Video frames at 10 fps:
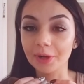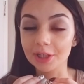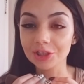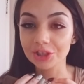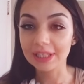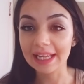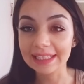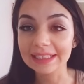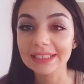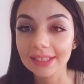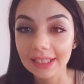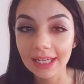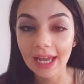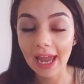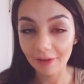brush that is
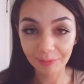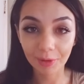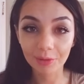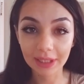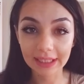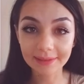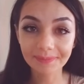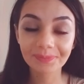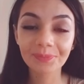half broken